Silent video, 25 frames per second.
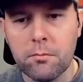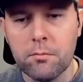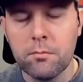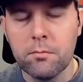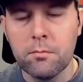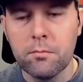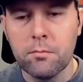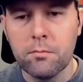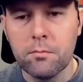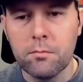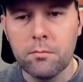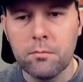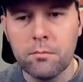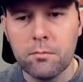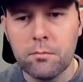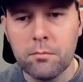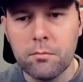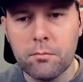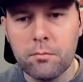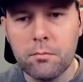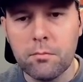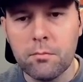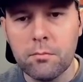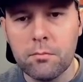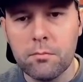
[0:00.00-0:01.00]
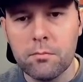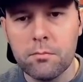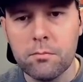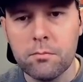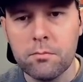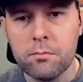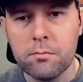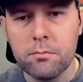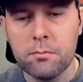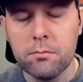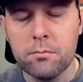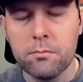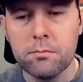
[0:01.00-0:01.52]

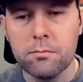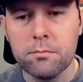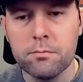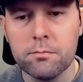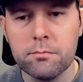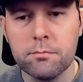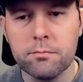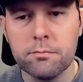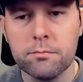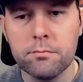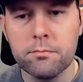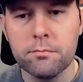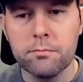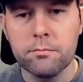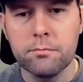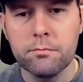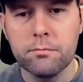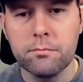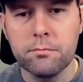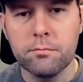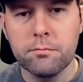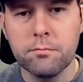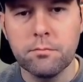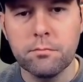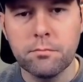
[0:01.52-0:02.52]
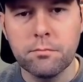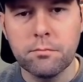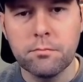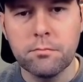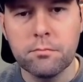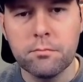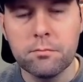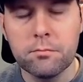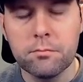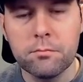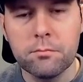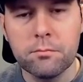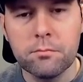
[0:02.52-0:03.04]

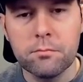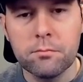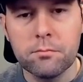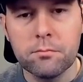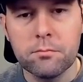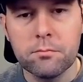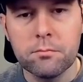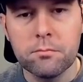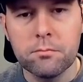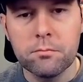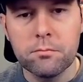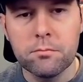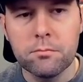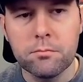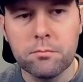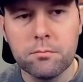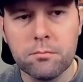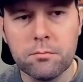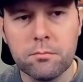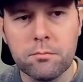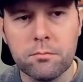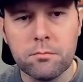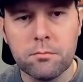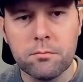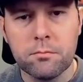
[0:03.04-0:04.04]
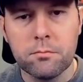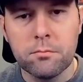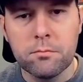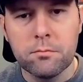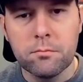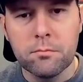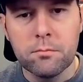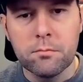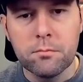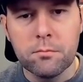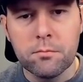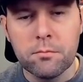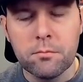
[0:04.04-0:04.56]

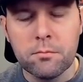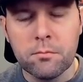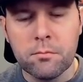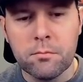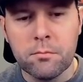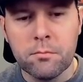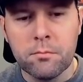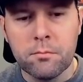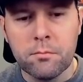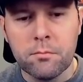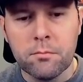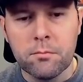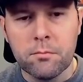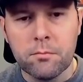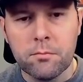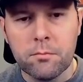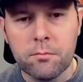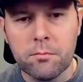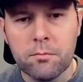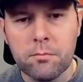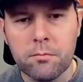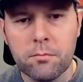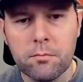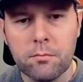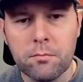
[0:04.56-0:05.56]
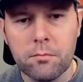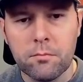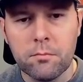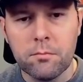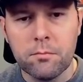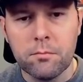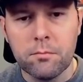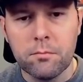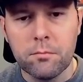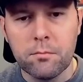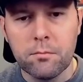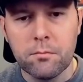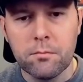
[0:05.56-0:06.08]

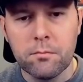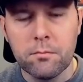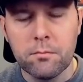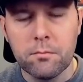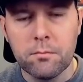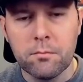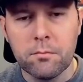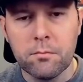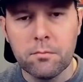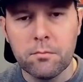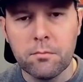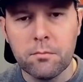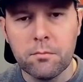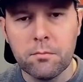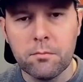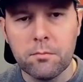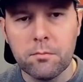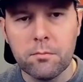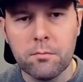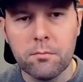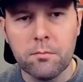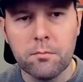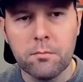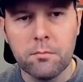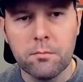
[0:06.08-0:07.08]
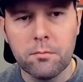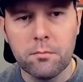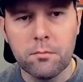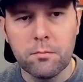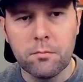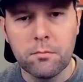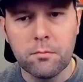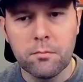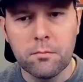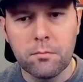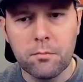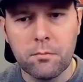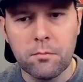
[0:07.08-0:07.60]

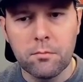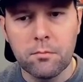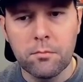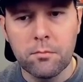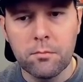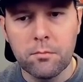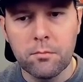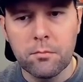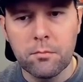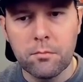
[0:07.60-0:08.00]
The person shown says nothing.